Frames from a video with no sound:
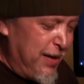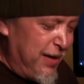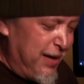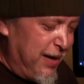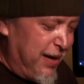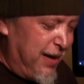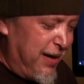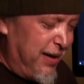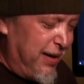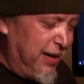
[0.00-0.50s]

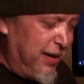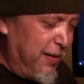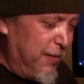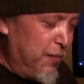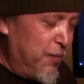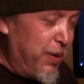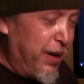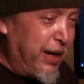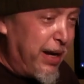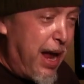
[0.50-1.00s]

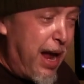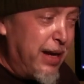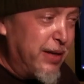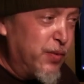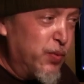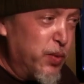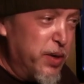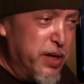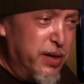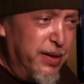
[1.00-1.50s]
But it
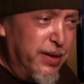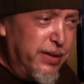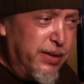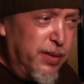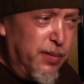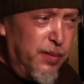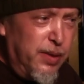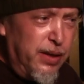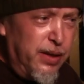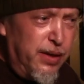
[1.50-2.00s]
adds
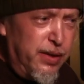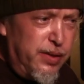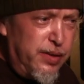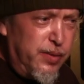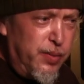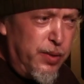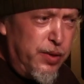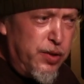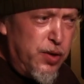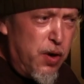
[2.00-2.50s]
realism in the
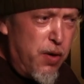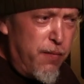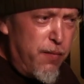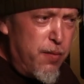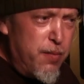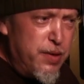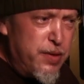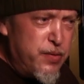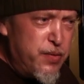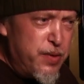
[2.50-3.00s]
switch over
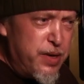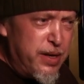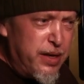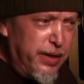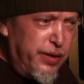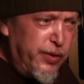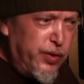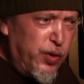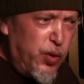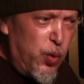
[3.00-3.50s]
between
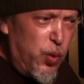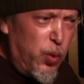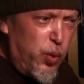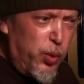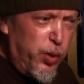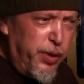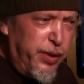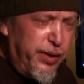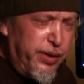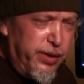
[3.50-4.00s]
each
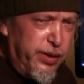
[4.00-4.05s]
chord.